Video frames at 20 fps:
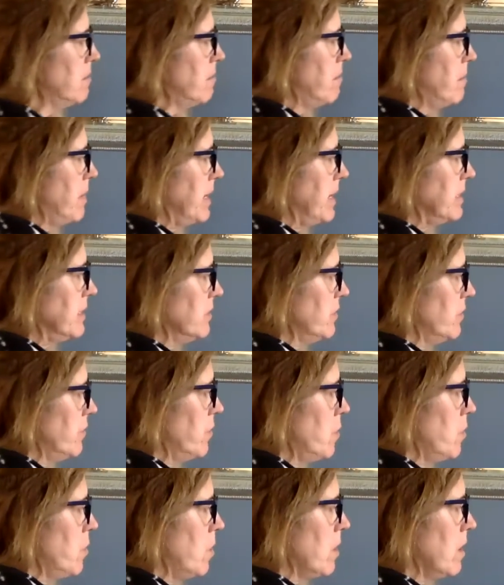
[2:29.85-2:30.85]
Minus
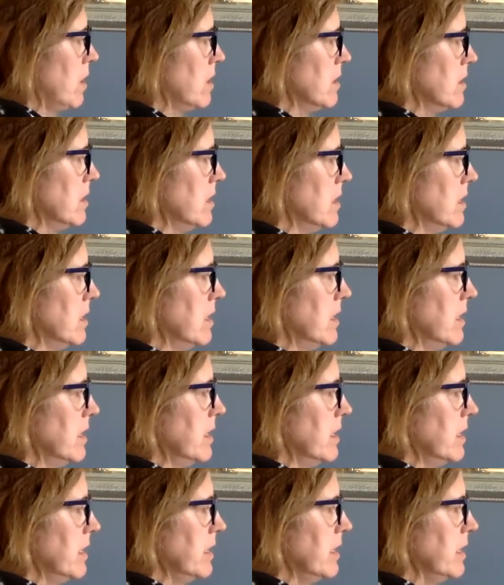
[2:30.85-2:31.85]
4
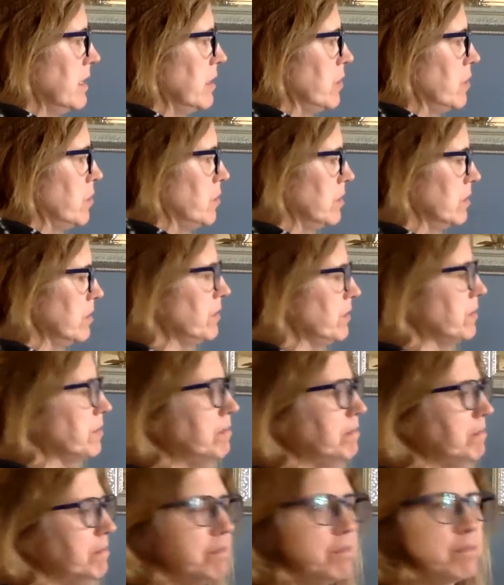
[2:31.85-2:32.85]
equals,
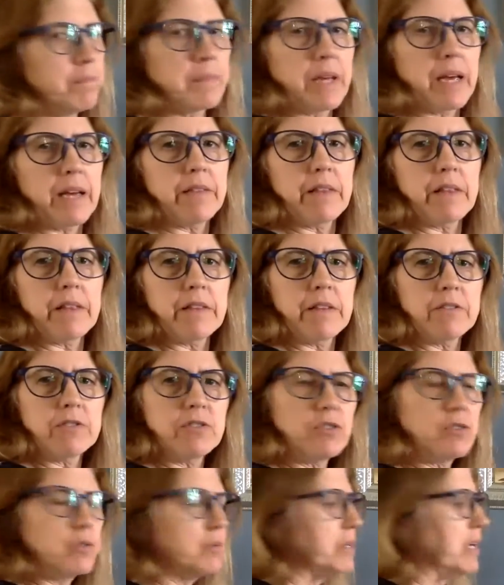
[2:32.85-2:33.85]
and then there's
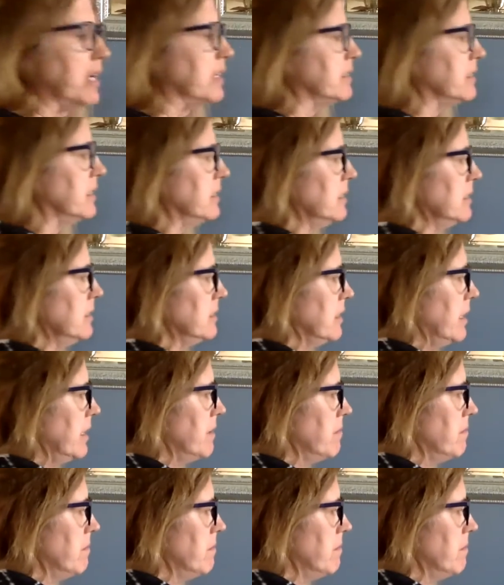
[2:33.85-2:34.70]
2 dots on this side.